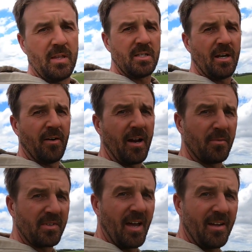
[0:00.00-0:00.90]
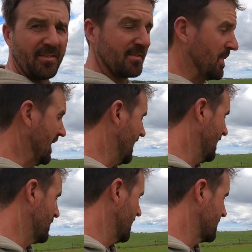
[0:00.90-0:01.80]
the generator was going, so it was a bit
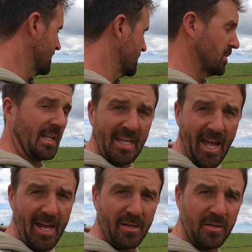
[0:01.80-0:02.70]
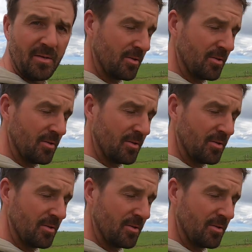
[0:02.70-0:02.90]
loud, but essentially it was a gun